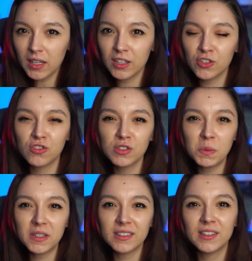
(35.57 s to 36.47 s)
It's just
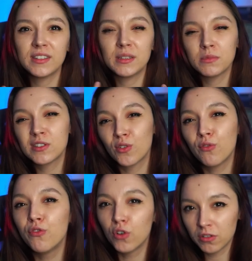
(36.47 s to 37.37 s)
because they seem so
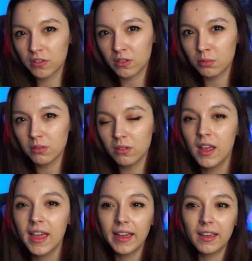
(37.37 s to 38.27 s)
vulnerable.
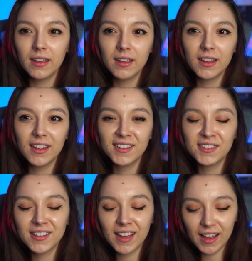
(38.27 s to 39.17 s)

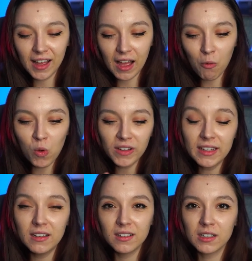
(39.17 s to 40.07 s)
And what I
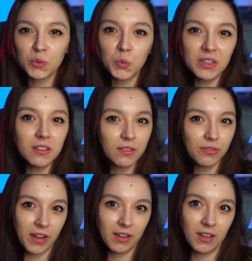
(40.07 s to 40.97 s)
learned with
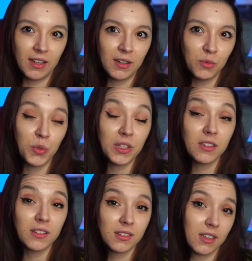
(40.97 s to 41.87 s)
Nirvana and
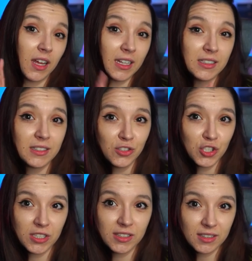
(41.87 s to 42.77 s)
with Alice in
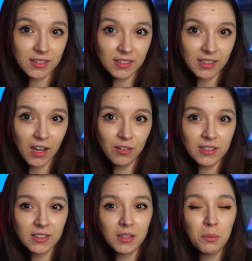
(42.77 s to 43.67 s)
Chains until now
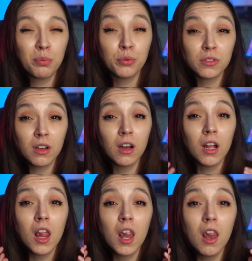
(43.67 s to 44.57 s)
is that they put
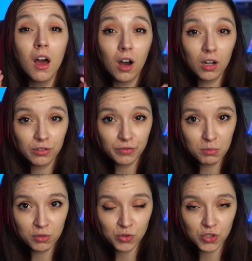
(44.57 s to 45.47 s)
a lot of
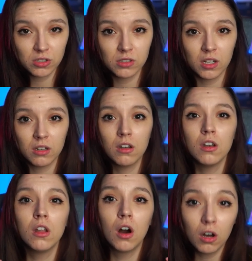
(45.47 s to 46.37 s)
emotion and a
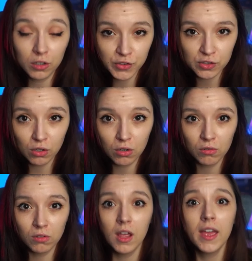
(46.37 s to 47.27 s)
lot of
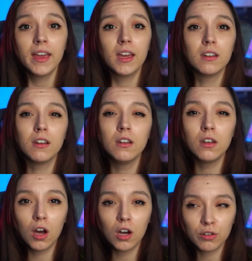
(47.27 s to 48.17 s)
soul and a
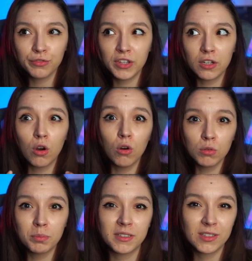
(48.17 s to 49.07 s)
lot of their
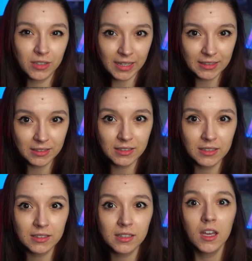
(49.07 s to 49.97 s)
own
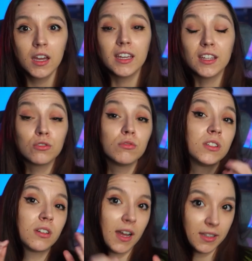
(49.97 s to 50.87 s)
personalities into the
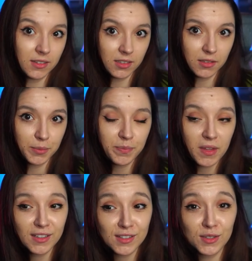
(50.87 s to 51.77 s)
writing.
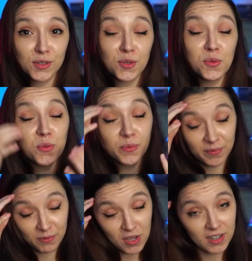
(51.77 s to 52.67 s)
So
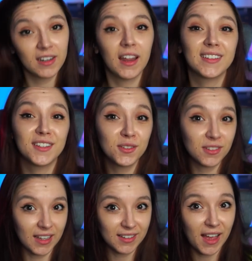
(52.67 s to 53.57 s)
we are reacting to
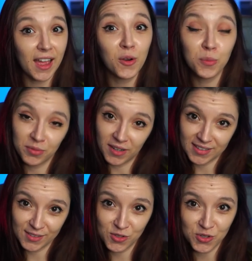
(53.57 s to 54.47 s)
that. I hope you
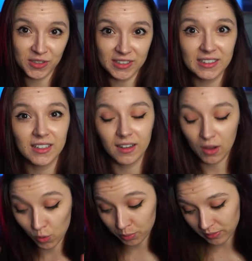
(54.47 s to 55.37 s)
guys enjoy it and I
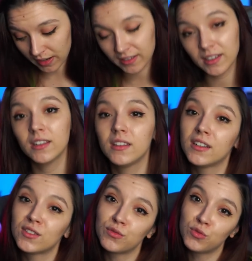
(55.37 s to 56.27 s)
hope you like the
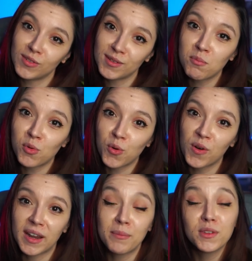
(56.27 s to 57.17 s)
ideas of doing more
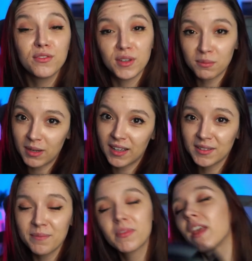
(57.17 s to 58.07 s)
MTV Unplugged.
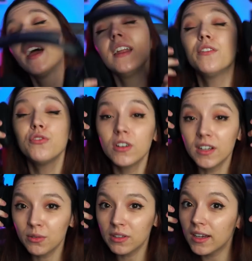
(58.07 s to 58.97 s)
And if you
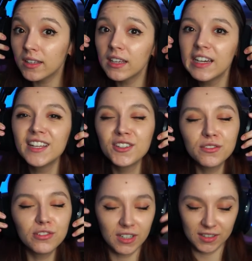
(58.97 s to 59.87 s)
agree with that,
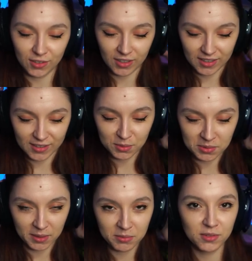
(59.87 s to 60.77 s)
don't forget to like and
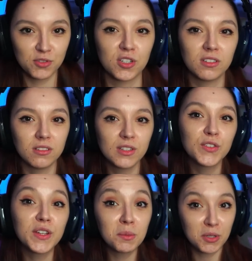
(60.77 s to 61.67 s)
subscribe to the channel. It's
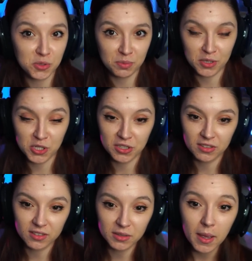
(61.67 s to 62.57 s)
very much
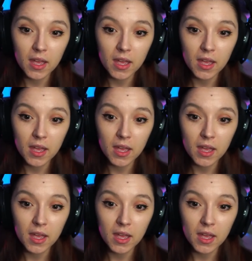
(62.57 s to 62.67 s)
appreciated.